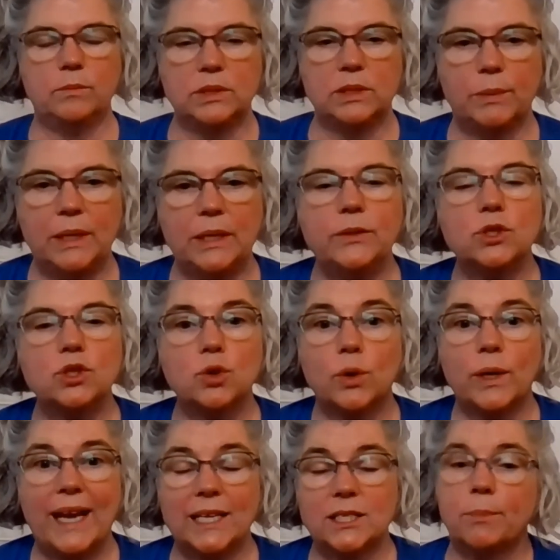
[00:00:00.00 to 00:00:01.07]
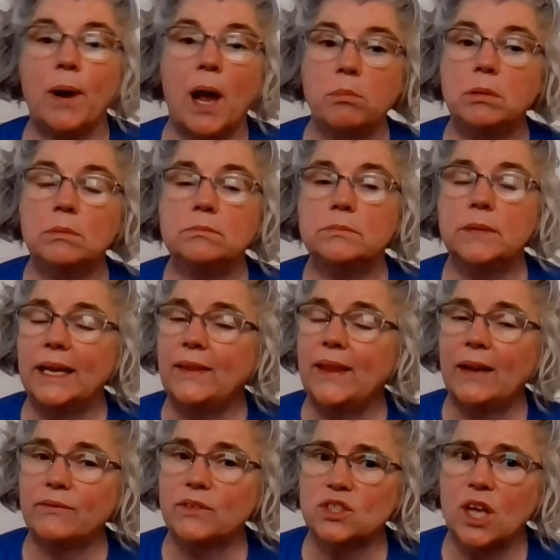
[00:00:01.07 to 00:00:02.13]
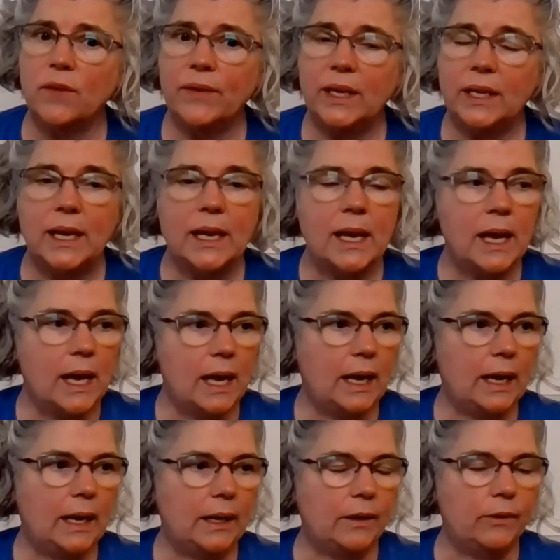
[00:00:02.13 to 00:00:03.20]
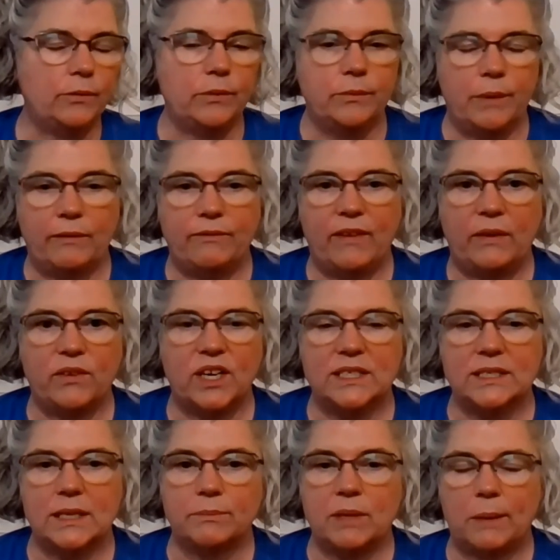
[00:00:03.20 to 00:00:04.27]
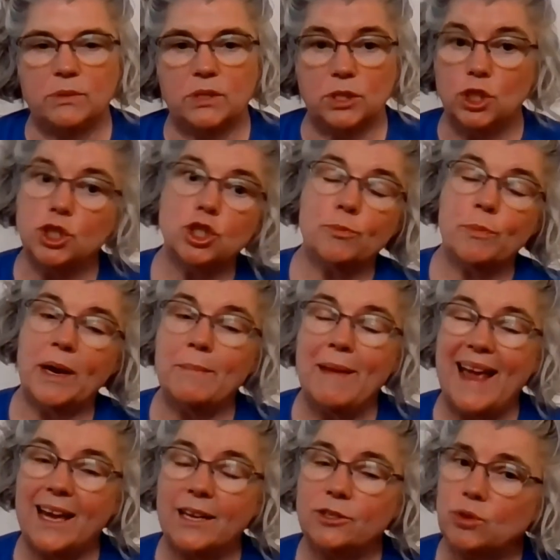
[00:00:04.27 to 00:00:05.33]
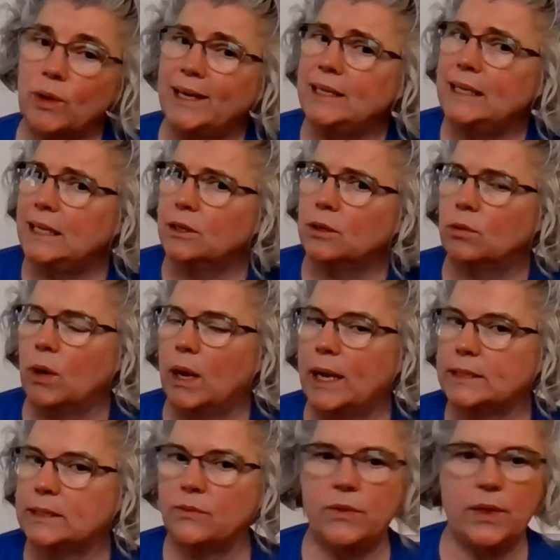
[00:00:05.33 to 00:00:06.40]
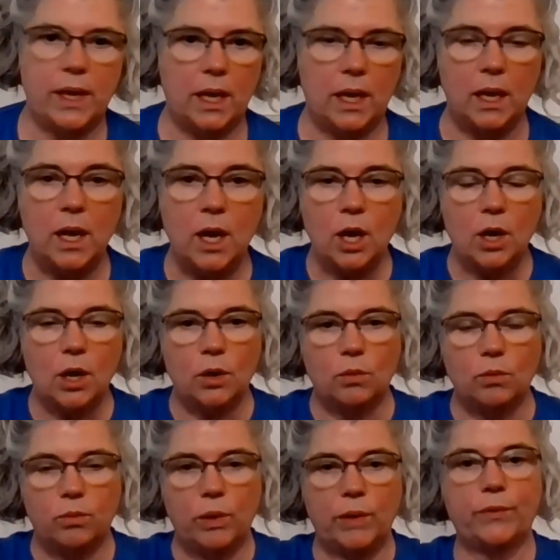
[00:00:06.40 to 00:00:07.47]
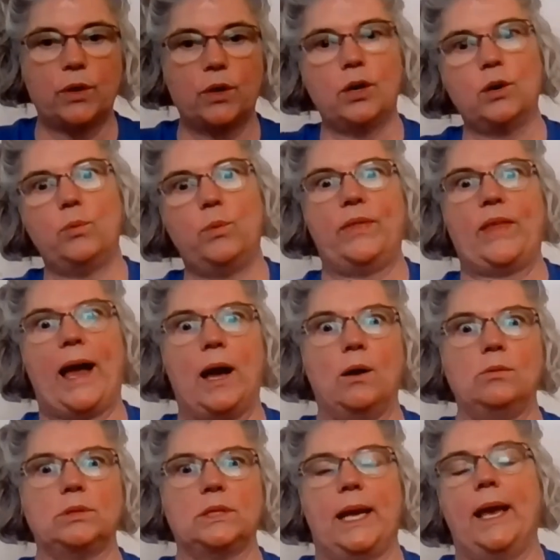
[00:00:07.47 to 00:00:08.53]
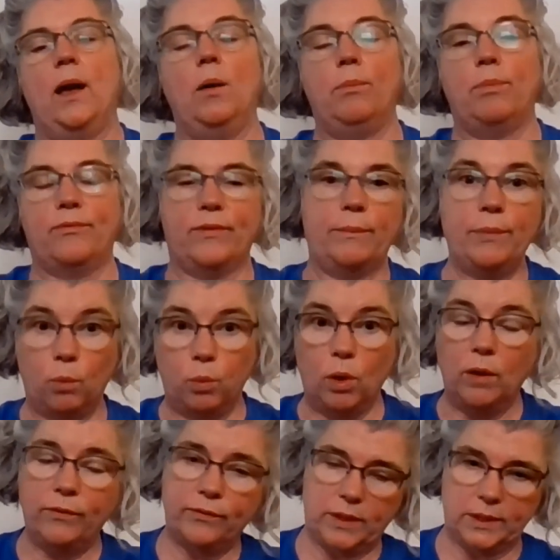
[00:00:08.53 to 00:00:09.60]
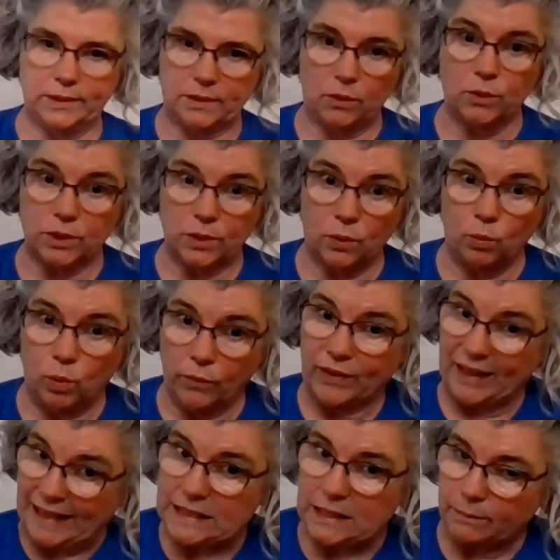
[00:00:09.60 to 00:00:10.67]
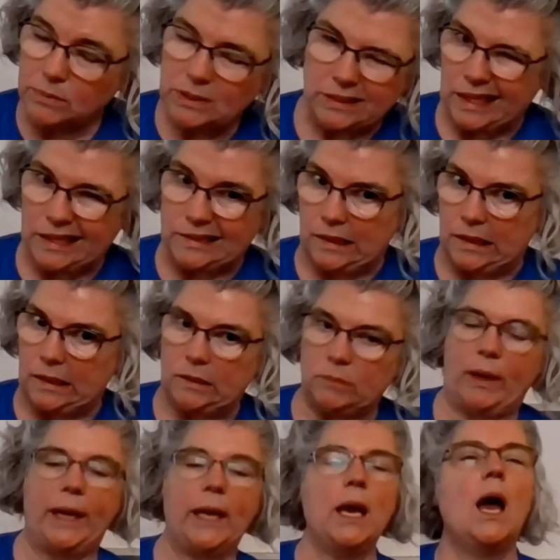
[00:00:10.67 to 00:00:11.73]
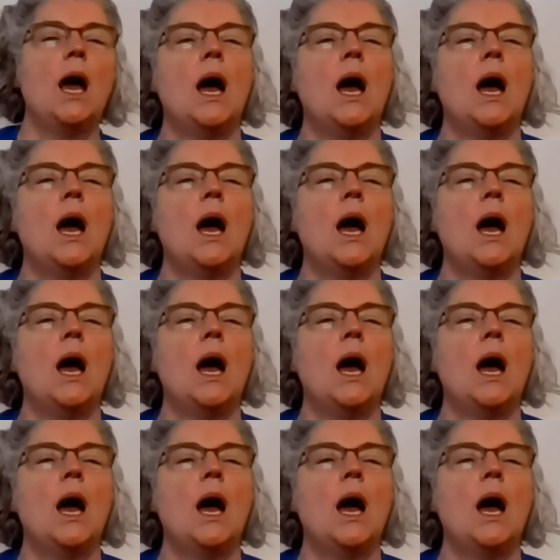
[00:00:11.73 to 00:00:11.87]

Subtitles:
someone in the story has a problem and they have to solve it. My favorite is sometimes a gingerbread man trying to get across the river without help from the wolf, because of course the wolf eats him, so that's not a good way.